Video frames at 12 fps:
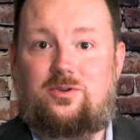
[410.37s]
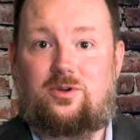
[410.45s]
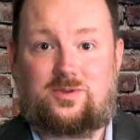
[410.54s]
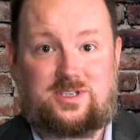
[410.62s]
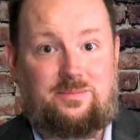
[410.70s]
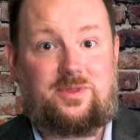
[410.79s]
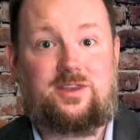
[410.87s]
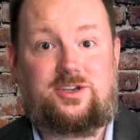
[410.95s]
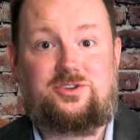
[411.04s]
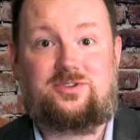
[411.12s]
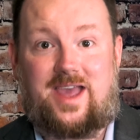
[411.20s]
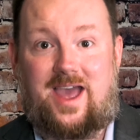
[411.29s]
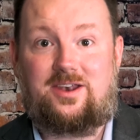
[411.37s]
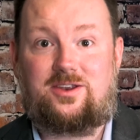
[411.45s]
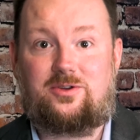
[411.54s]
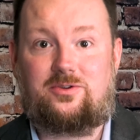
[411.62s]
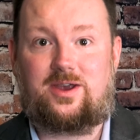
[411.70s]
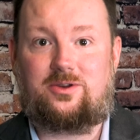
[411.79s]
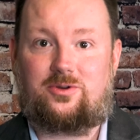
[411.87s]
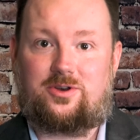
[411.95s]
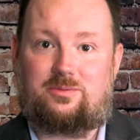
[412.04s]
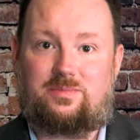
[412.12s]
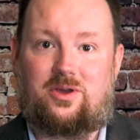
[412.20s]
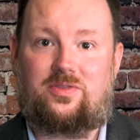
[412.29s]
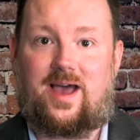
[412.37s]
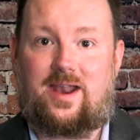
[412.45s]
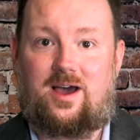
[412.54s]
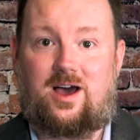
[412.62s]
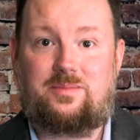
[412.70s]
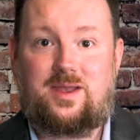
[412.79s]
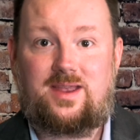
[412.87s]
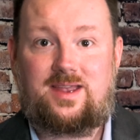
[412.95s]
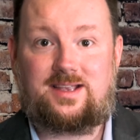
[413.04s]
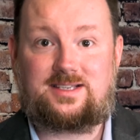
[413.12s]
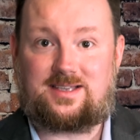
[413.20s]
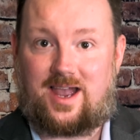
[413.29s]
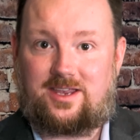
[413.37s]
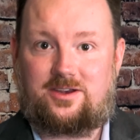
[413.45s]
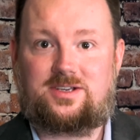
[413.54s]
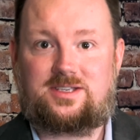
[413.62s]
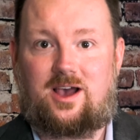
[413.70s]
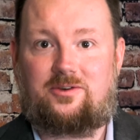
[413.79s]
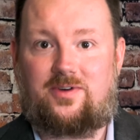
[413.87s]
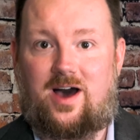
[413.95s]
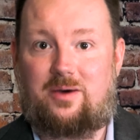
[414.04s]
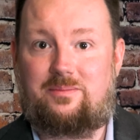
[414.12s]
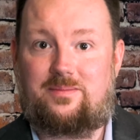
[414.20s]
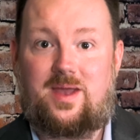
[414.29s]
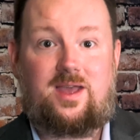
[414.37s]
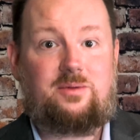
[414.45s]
or something that you can do in order to build that up, is psych yourself up.